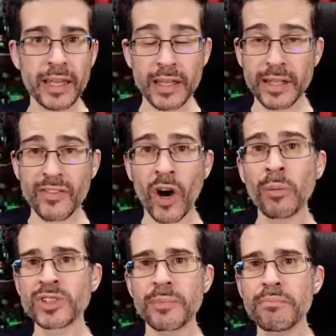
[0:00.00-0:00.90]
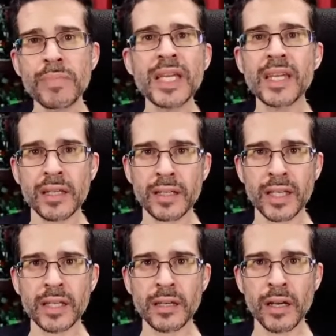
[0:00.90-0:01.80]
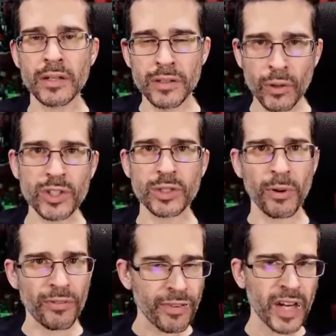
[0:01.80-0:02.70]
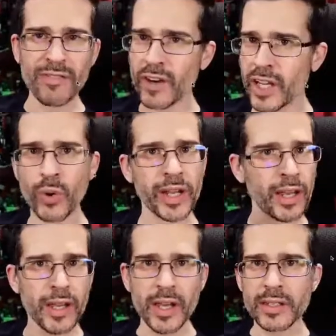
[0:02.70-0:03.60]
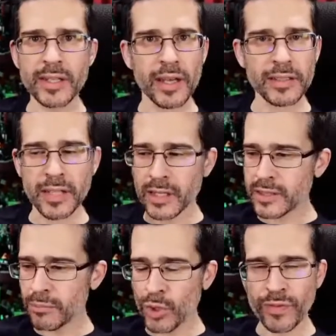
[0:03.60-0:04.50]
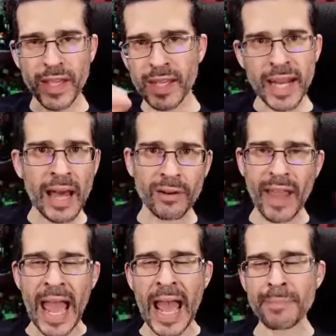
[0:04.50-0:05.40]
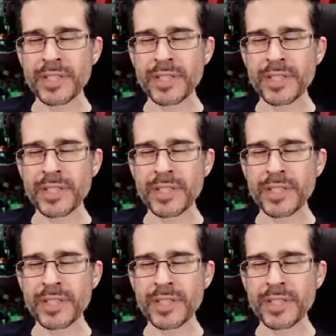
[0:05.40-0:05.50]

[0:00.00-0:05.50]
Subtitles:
It's almost immediately noticeable. Very, very quick to move in and out of apps.